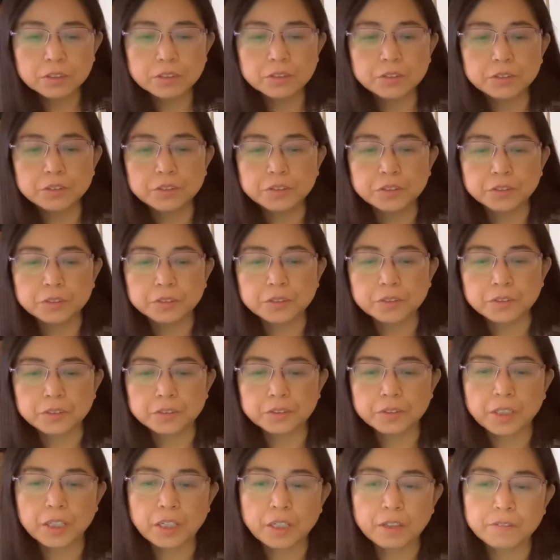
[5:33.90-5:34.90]

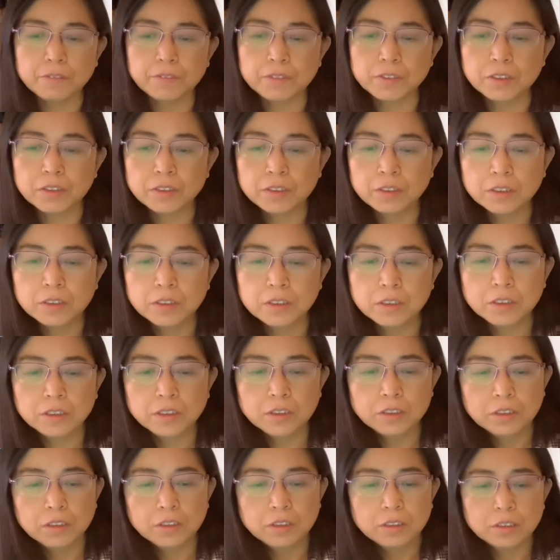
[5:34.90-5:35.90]
you have
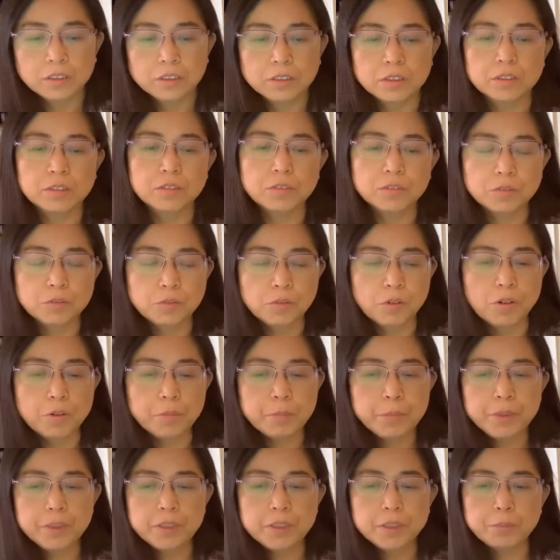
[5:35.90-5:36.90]

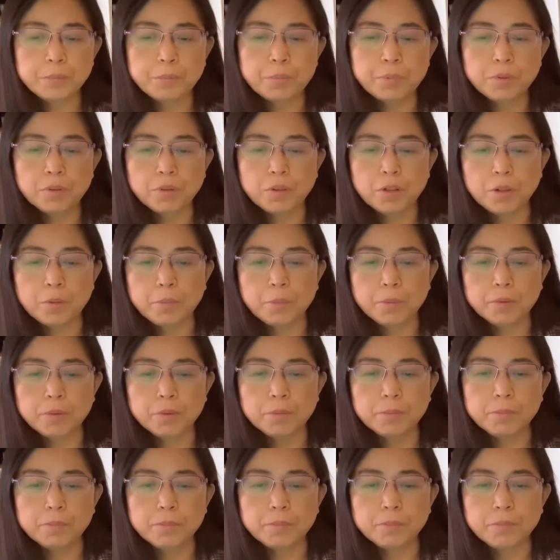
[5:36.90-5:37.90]
vomiting
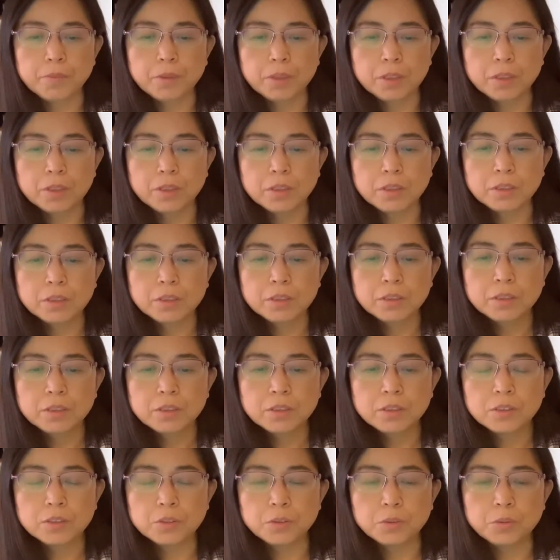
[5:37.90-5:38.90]
problem, right?
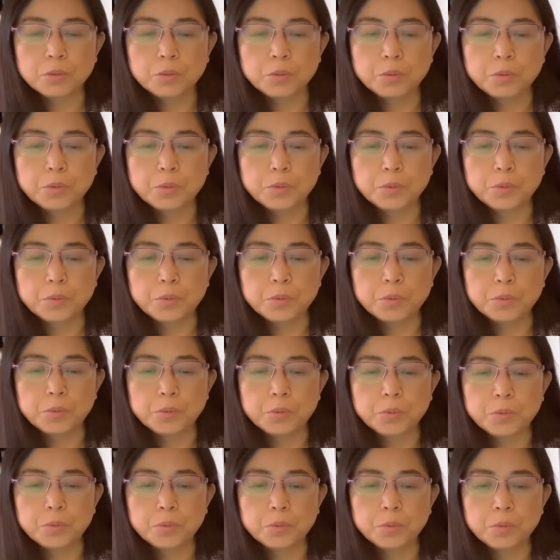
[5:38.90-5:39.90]
So
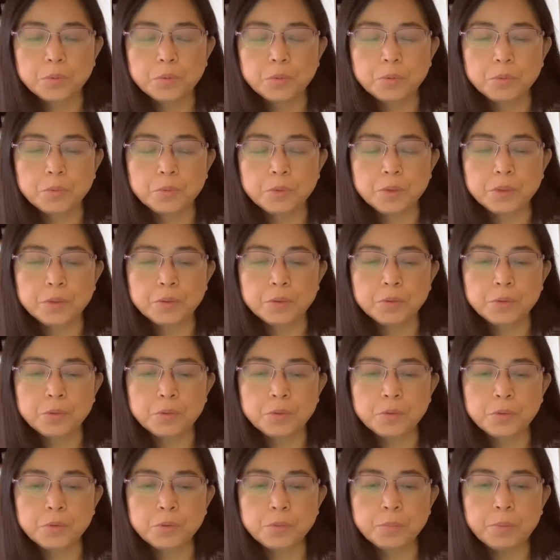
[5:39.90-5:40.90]
we use
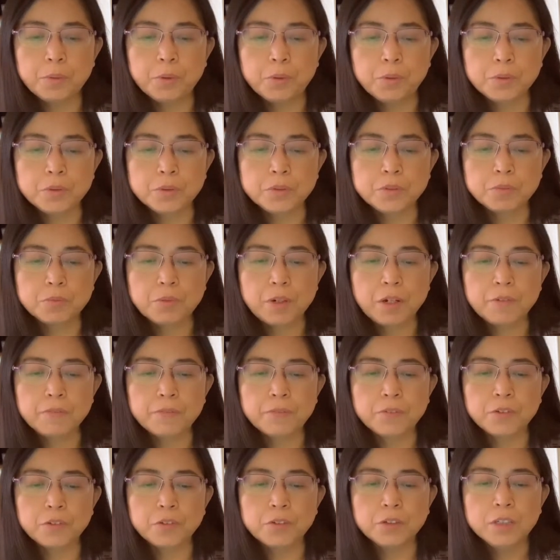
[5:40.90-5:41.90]
2 points, one
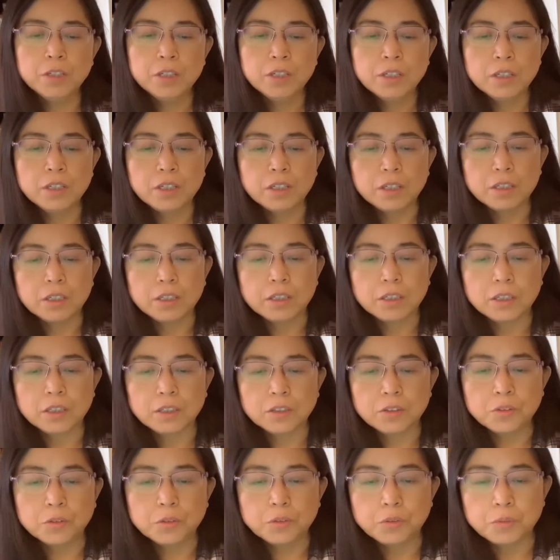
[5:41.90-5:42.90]
for
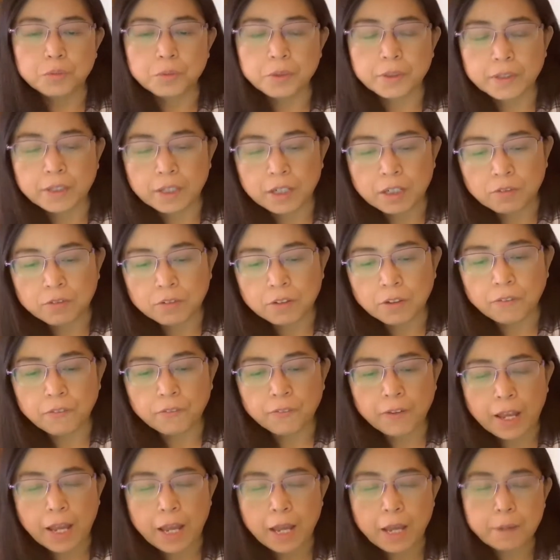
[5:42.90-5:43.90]
resolve the
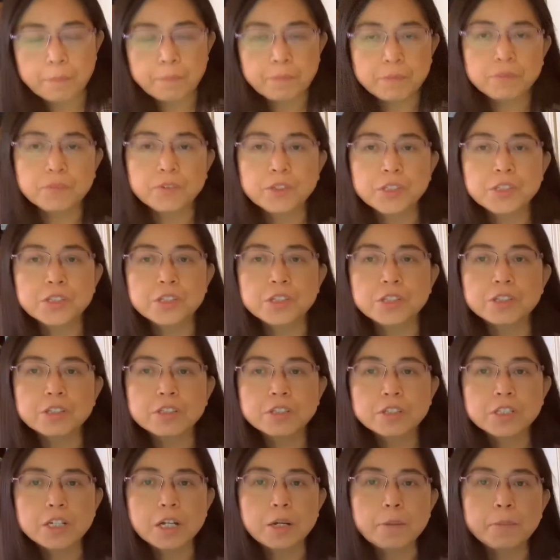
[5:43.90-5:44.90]
phlegm, which is
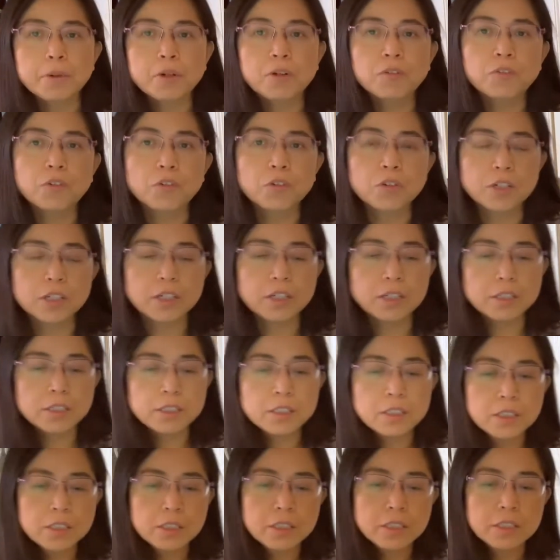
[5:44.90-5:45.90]
stomach
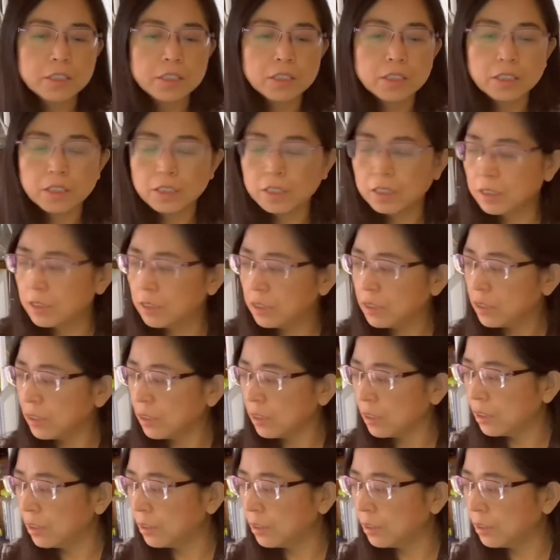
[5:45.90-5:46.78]
40. It's